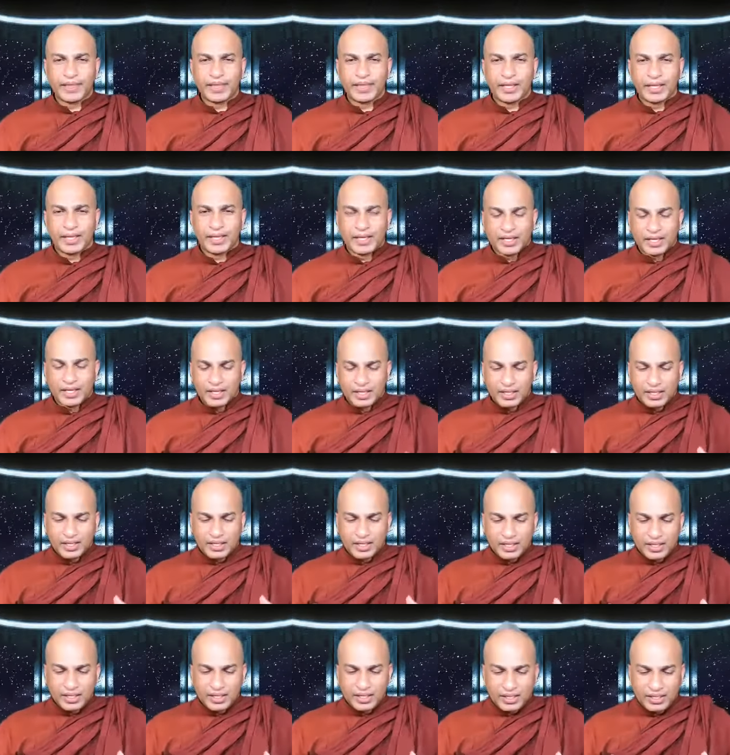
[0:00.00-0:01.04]

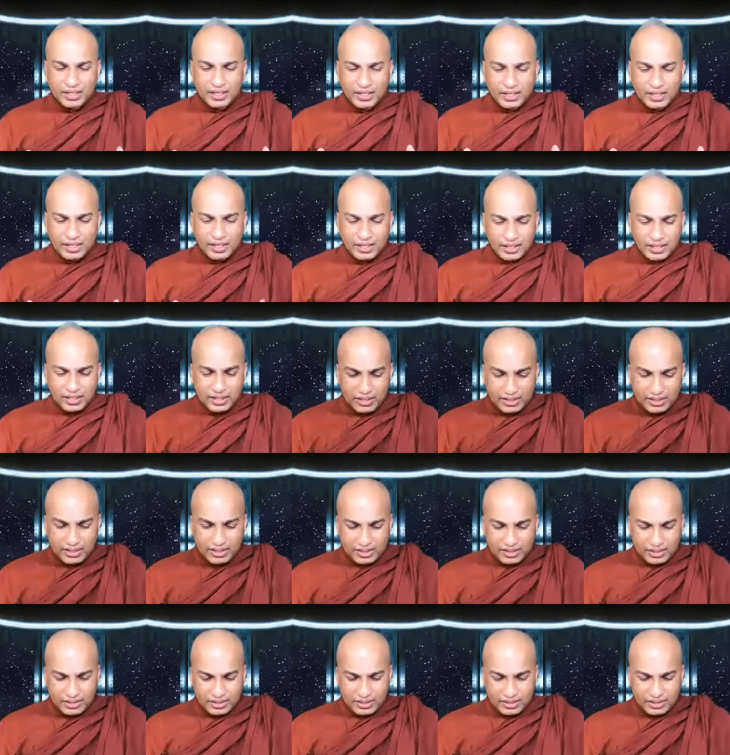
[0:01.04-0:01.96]
Nothing is said.